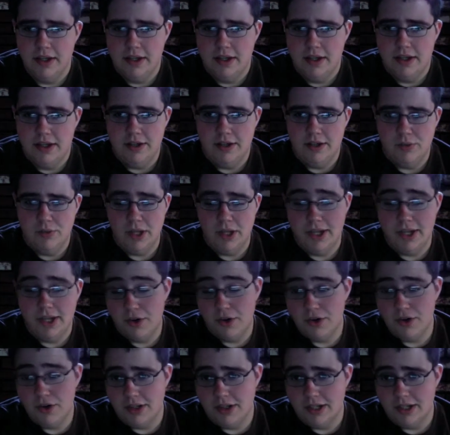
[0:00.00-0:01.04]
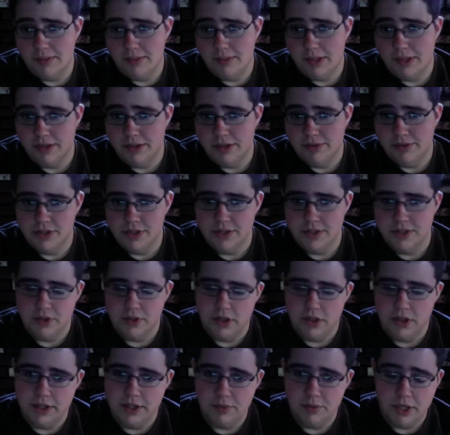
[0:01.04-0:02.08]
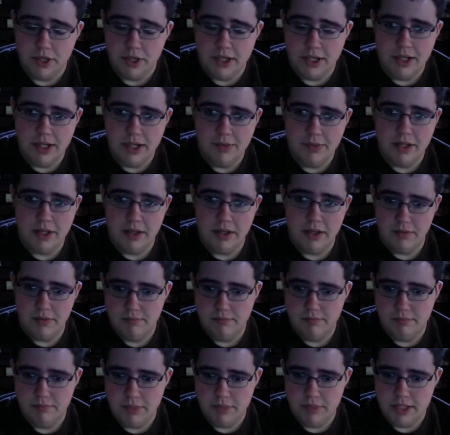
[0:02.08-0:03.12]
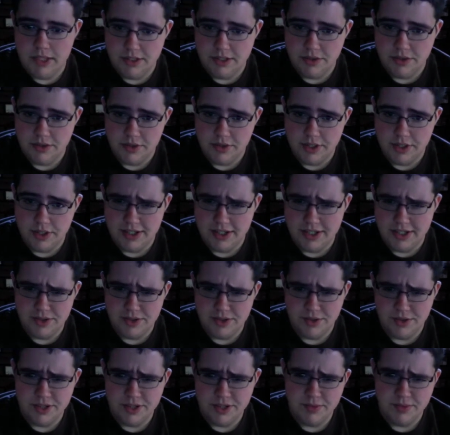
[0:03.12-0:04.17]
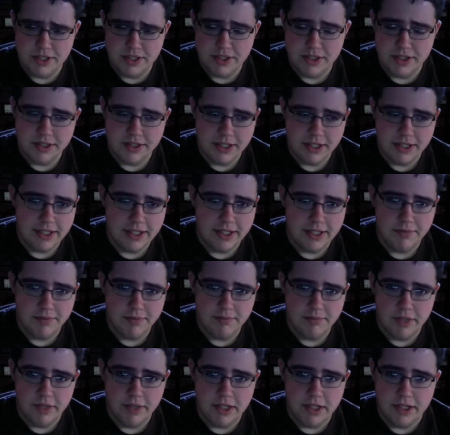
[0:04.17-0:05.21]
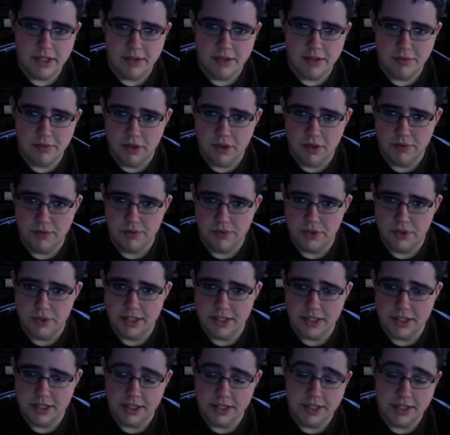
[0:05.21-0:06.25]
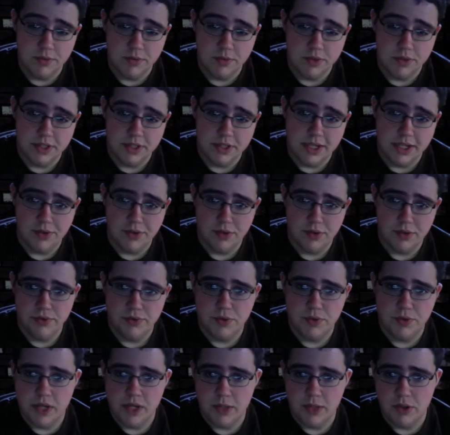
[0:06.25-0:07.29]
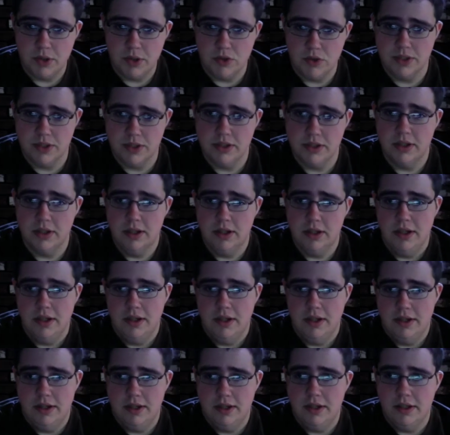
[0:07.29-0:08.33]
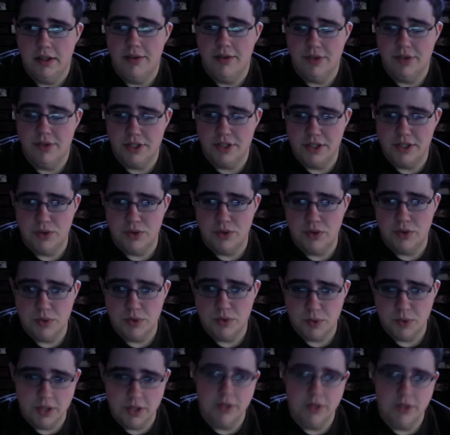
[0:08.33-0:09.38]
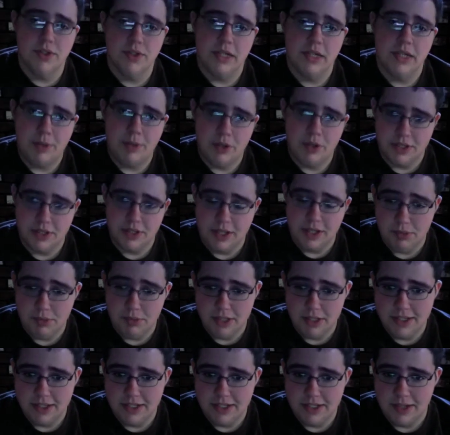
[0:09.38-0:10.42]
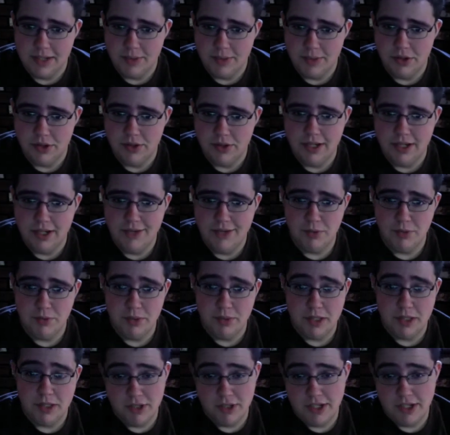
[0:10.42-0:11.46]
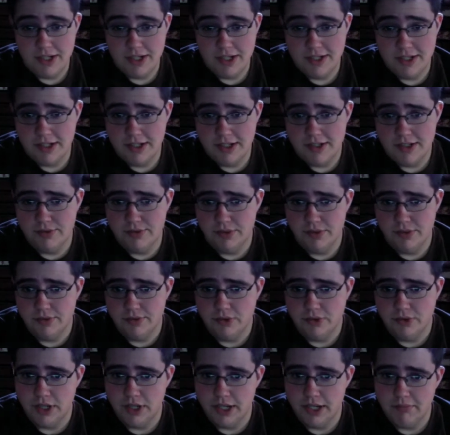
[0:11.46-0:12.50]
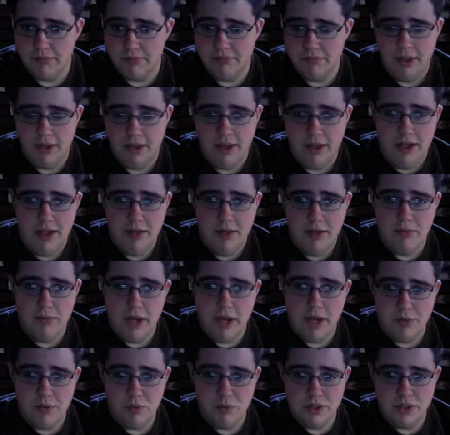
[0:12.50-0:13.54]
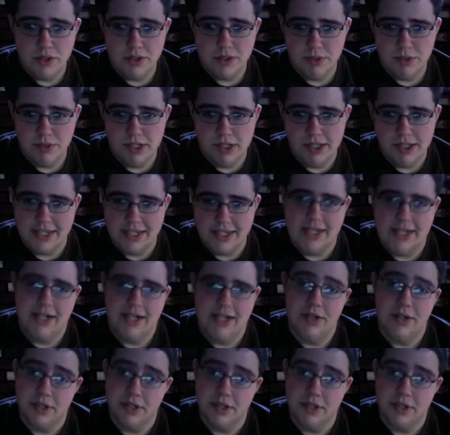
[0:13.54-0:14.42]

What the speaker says: Well, I'd heard a lot about it first of all, and then when I got my PS3 last Christmas, I one of the first things I did was download a few demos, and Heavenly Sword was one of those demos. And I played the demo after being pretty excited for the full game, and was pretty let down.